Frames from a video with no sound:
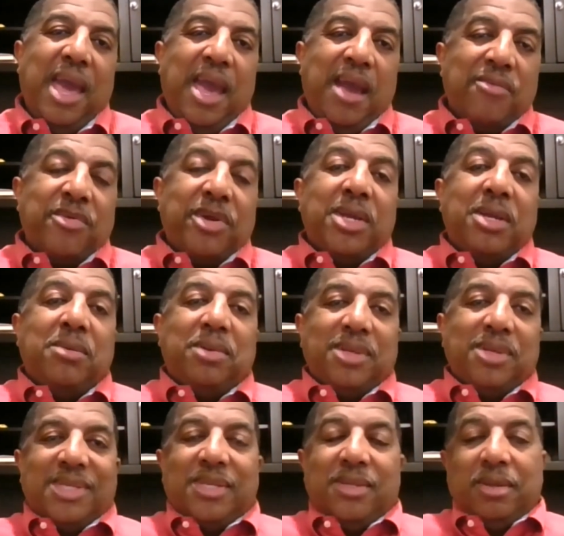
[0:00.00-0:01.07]
Every
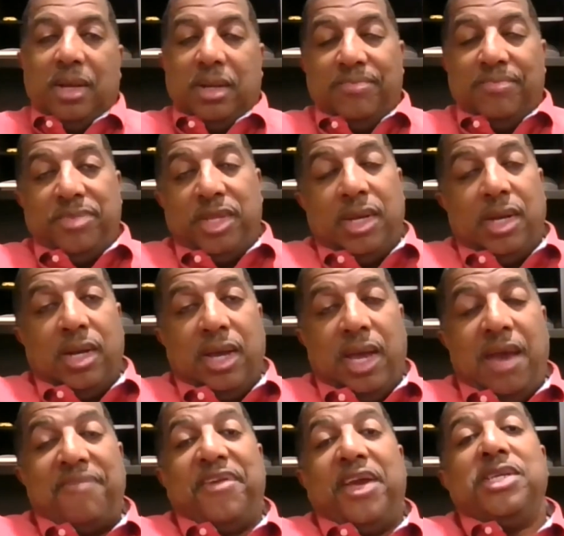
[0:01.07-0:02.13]

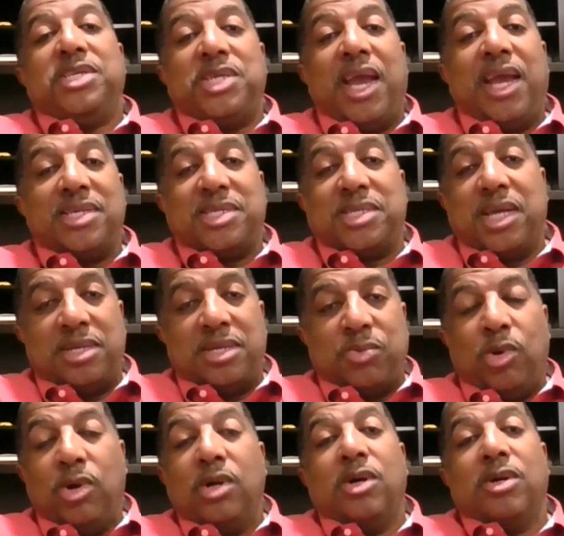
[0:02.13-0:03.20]
FHA says,
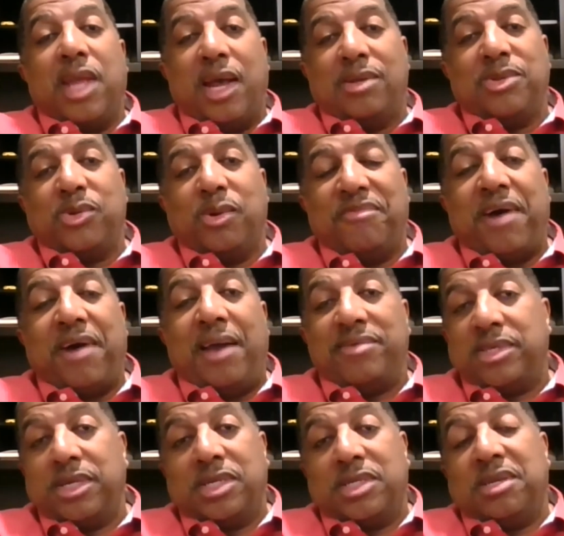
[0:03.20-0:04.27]
we'll go down to a
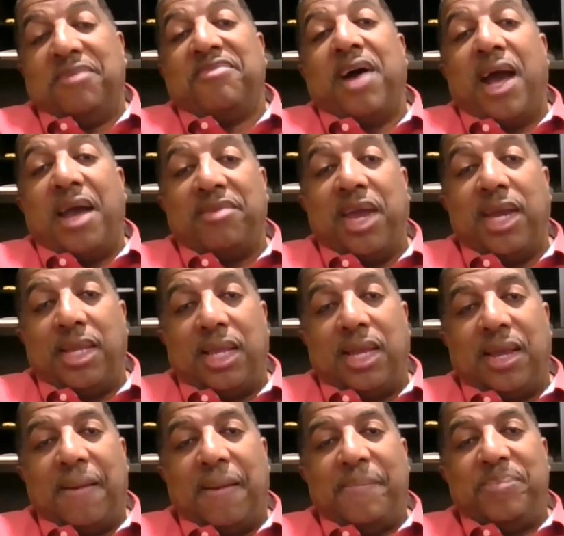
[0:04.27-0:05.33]
560,
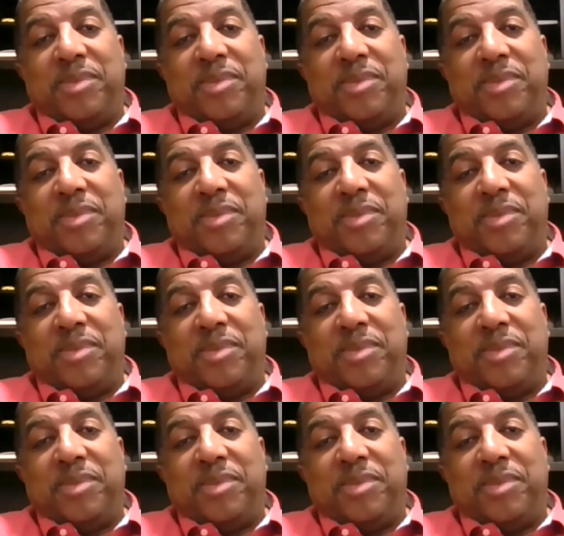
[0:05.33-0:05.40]
580.